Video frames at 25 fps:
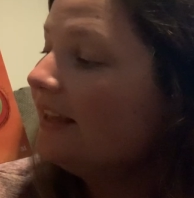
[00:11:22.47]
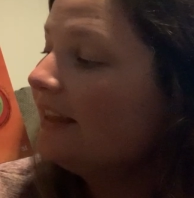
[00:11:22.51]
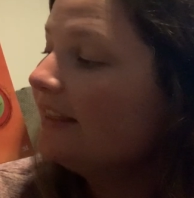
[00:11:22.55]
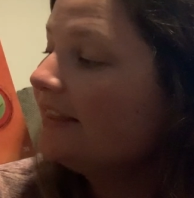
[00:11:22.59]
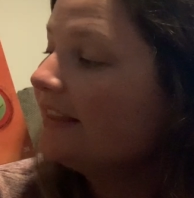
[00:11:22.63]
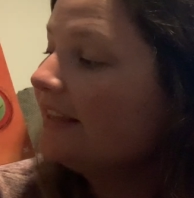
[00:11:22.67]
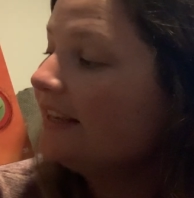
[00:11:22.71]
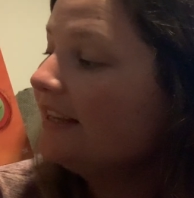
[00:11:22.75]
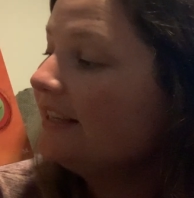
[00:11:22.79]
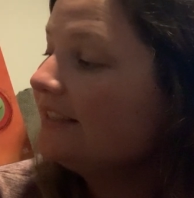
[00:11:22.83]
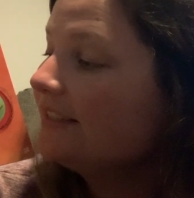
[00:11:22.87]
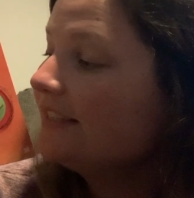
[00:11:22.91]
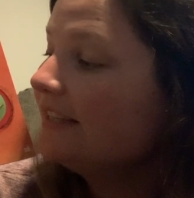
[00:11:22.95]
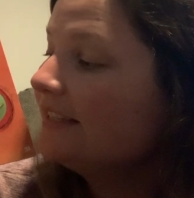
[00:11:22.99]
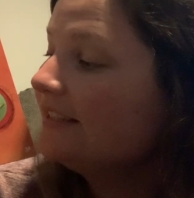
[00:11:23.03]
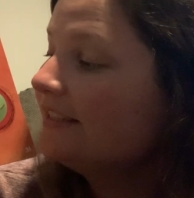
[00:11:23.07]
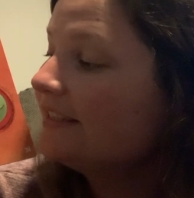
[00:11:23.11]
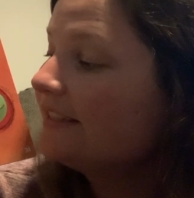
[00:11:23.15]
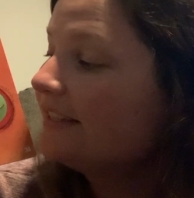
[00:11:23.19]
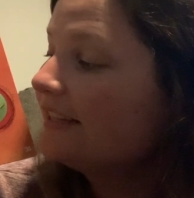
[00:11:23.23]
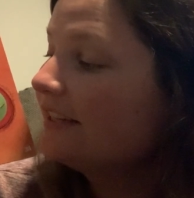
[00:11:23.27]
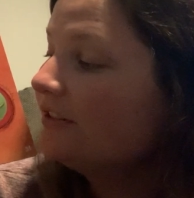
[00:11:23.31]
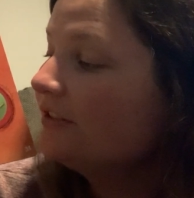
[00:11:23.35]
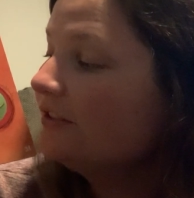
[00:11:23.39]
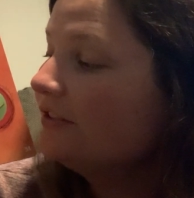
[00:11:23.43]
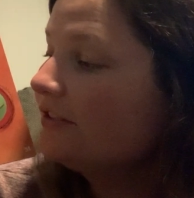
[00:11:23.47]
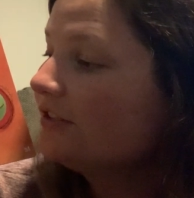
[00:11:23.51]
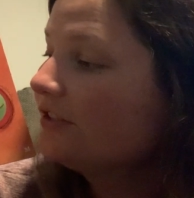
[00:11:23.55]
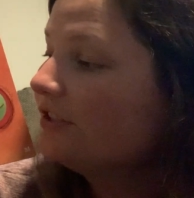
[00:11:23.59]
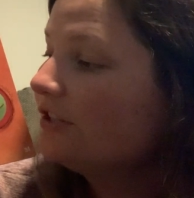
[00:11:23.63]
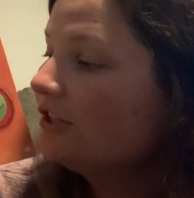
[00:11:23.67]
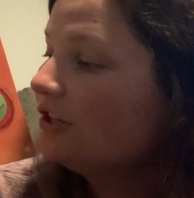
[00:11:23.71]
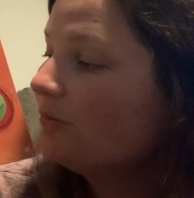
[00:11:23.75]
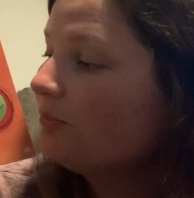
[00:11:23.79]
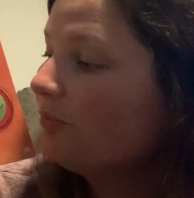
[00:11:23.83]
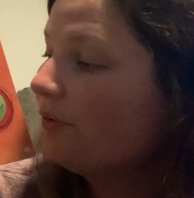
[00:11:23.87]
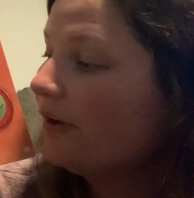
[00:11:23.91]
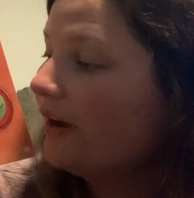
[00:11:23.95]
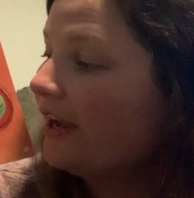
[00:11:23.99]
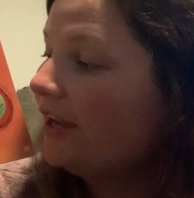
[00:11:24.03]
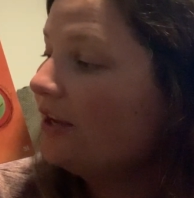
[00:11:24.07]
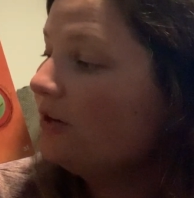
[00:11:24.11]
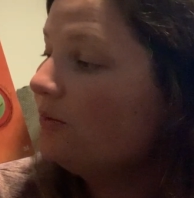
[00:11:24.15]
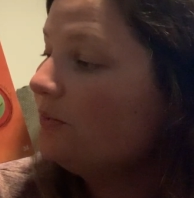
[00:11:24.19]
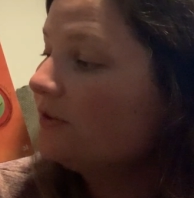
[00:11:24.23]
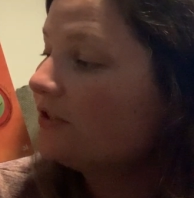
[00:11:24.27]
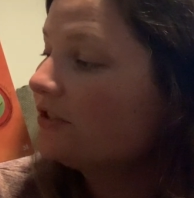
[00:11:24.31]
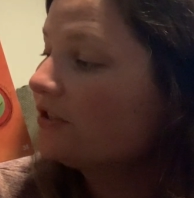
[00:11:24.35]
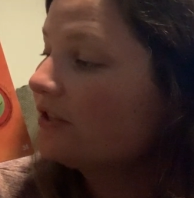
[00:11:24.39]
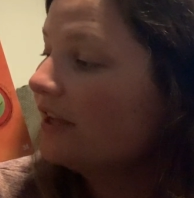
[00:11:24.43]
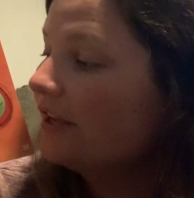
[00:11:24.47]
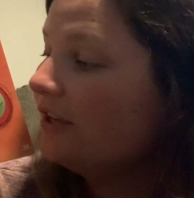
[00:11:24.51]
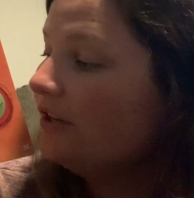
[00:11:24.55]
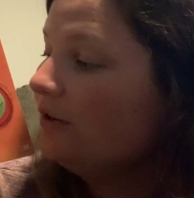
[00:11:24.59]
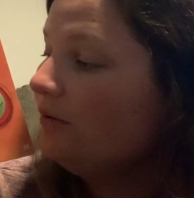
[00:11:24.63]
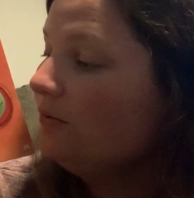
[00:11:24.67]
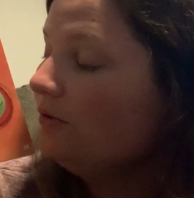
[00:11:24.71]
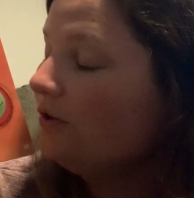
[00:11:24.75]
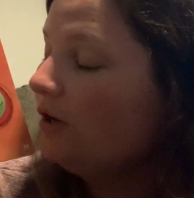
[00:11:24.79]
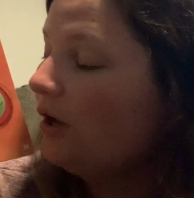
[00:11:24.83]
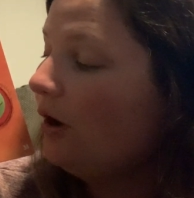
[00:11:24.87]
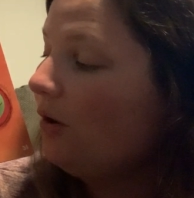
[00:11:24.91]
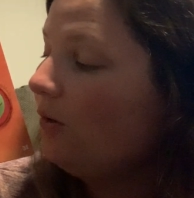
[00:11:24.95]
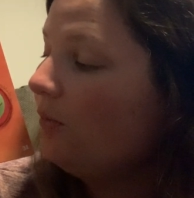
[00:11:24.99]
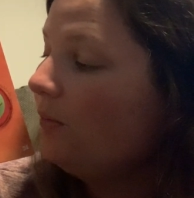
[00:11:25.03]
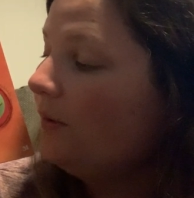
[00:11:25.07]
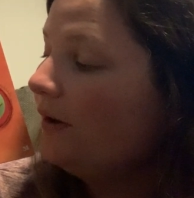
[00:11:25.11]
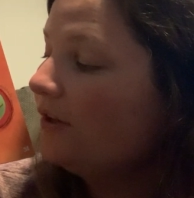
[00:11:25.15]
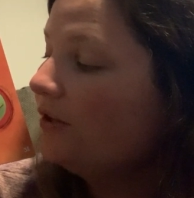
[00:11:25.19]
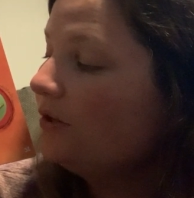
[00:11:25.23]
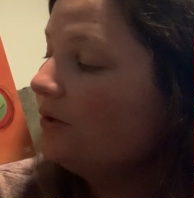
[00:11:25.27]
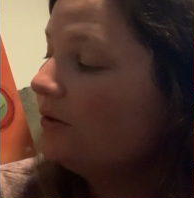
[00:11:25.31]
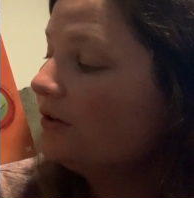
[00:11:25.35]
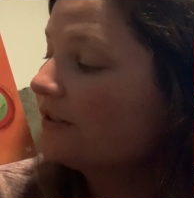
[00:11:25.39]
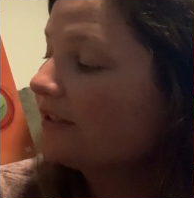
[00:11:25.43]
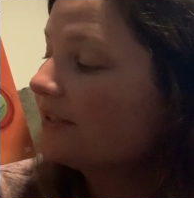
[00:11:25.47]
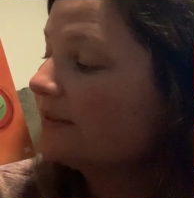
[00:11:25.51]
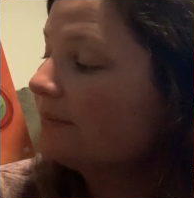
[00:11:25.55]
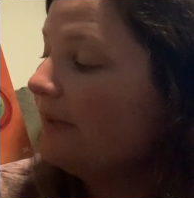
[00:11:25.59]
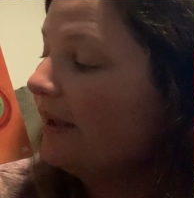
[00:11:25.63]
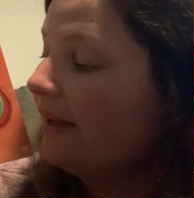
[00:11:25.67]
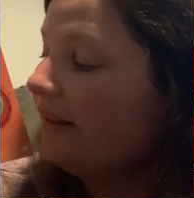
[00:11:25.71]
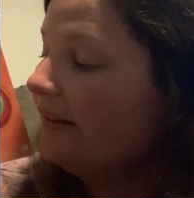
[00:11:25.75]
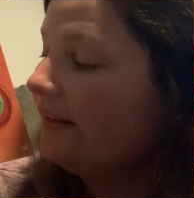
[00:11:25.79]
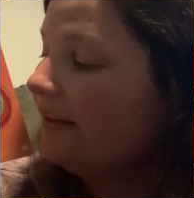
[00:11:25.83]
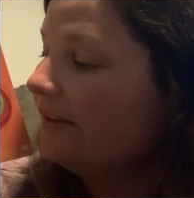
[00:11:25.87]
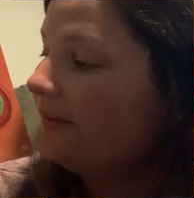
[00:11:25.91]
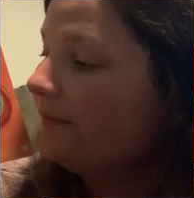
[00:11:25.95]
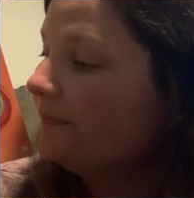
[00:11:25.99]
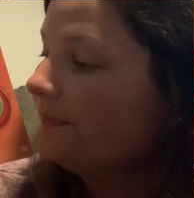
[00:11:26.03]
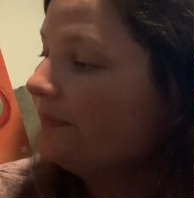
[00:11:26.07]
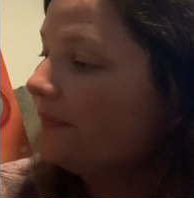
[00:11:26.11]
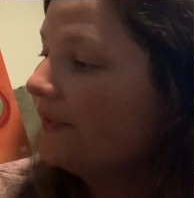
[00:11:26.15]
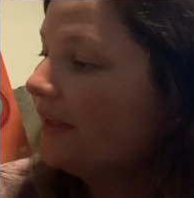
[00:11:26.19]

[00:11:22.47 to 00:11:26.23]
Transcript: These send signals to your brain which let you know what you are smelling.